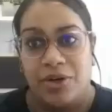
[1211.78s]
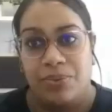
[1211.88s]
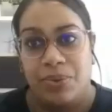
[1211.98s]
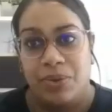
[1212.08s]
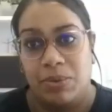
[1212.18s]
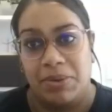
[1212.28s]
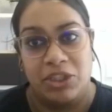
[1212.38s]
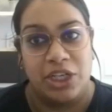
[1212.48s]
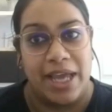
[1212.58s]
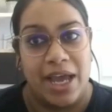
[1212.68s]
We will be
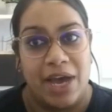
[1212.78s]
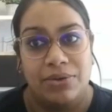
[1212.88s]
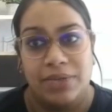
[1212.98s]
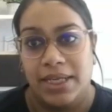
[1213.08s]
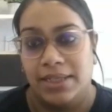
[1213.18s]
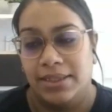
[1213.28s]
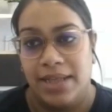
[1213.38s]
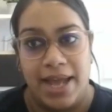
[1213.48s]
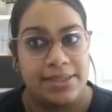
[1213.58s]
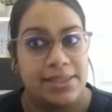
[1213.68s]
reaching out in the
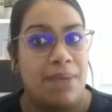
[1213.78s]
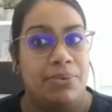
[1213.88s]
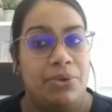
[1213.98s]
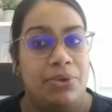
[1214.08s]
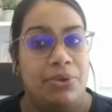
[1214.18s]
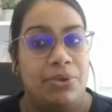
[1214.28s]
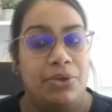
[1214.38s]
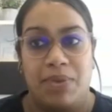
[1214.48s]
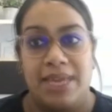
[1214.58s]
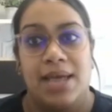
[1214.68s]
next couple of
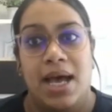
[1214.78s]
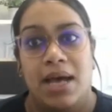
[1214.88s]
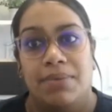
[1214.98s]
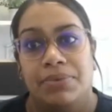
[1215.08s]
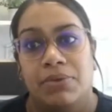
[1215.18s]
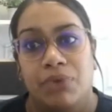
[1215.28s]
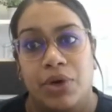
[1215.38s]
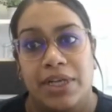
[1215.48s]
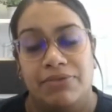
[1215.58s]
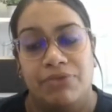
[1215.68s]
weeks to
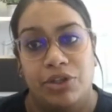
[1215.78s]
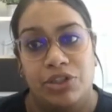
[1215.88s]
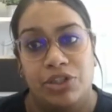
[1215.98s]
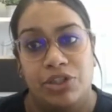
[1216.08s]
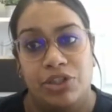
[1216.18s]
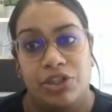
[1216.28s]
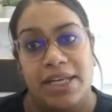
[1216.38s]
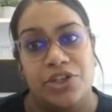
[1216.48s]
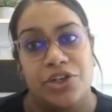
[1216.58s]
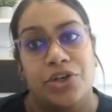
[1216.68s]
strike an
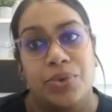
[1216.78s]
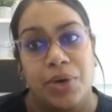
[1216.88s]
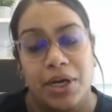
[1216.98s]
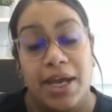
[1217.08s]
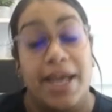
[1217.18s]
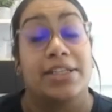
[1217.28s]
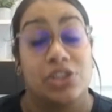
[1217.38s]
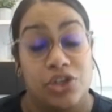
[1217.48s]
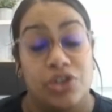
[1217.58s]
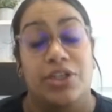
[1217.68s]

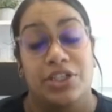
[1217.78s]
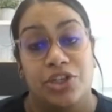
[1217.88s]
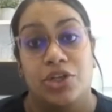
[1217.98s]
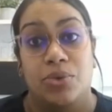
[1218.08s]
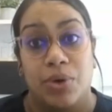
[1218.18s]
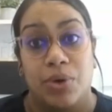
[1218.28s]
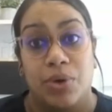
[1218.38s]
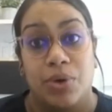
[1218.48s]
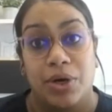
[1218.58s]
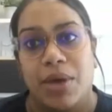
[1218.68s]
external internal
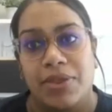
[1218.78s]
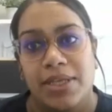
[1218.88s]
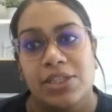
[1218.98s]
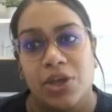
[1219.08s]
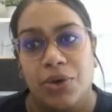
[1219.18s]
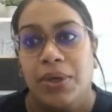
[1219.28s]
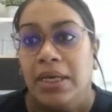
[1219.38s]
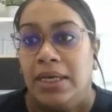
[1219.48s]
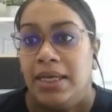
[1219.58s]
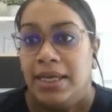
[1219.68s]
working group on this. So
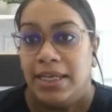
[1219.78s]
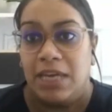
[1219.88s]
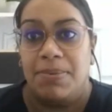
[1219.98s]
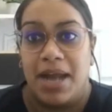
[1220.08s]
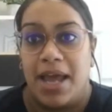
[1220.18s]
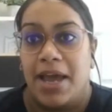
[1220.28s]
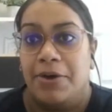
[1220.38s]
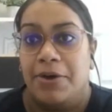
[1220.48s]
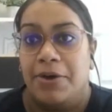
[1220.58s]
keep an eye